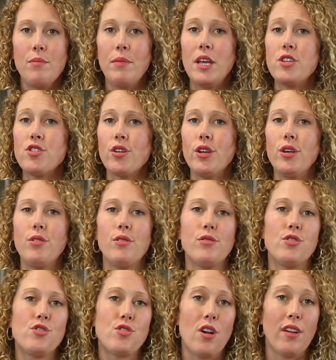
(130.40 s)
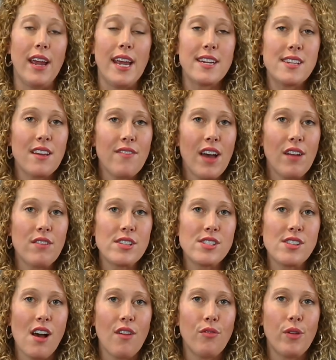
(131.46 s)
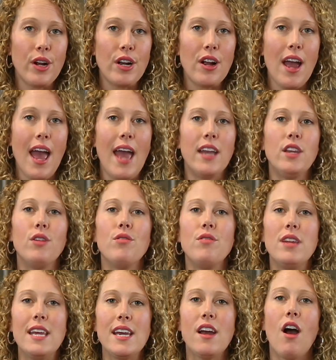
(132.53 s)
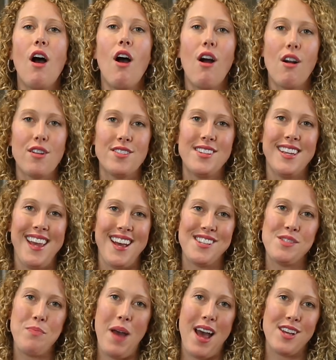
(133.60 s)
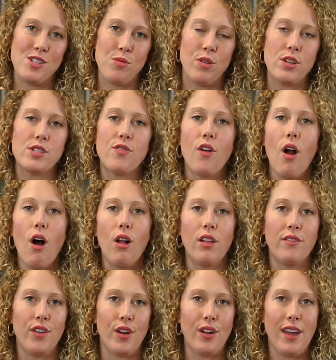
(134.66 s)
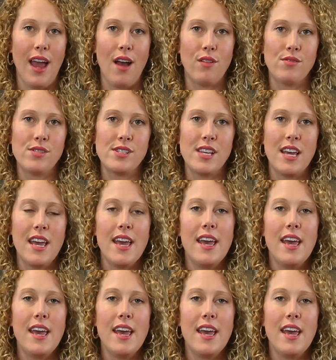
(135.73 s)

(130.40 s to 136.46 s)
Make sure you use strong antivirus software and unique, hard-to-guess passwords for all of your accounts.